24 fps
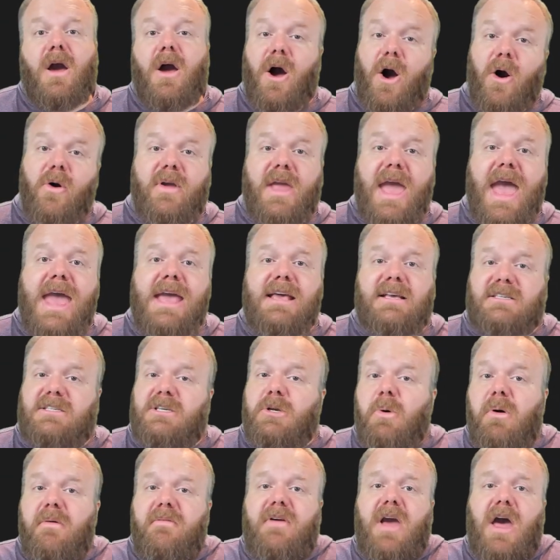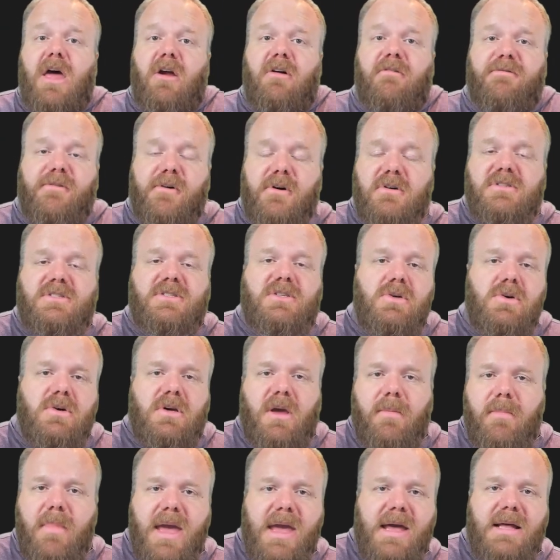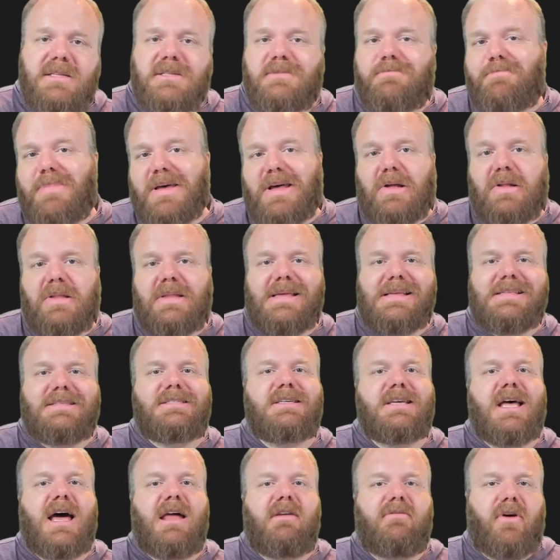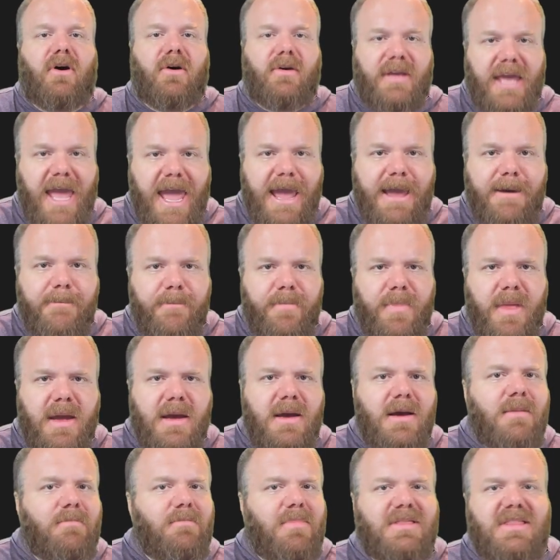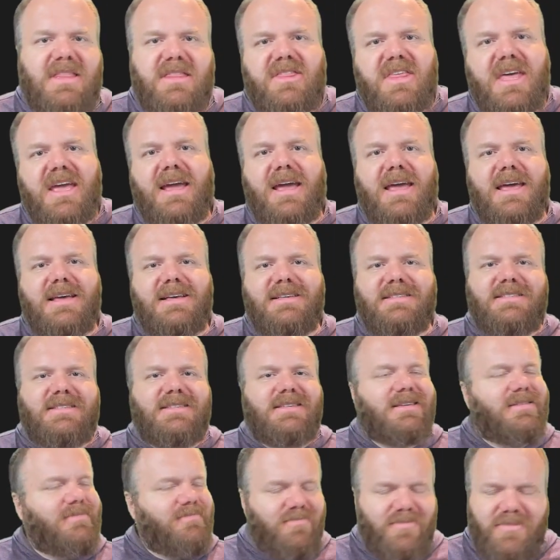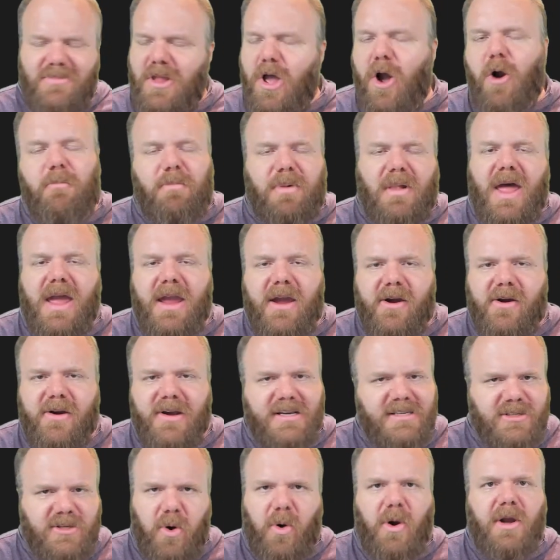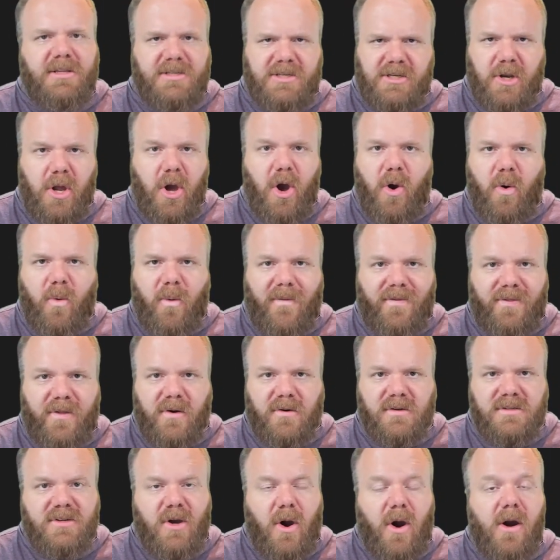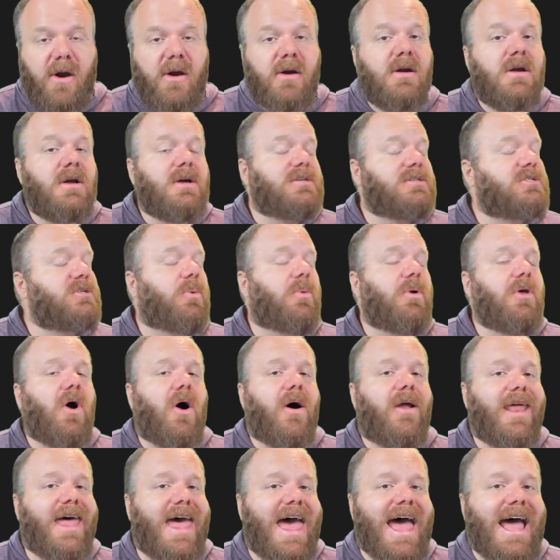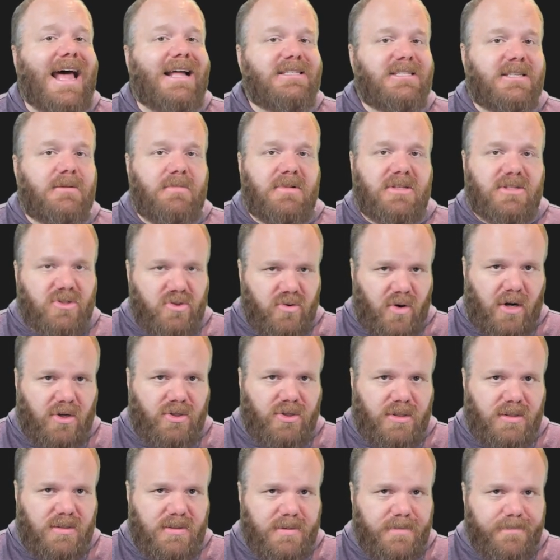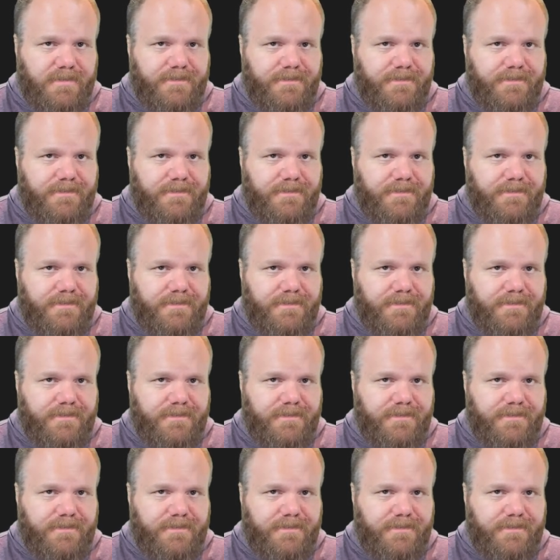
Okay, so we've got our first 2 commands built inside of our game, but the thing is, no player is going to know what those are, so we ought to add some instructions.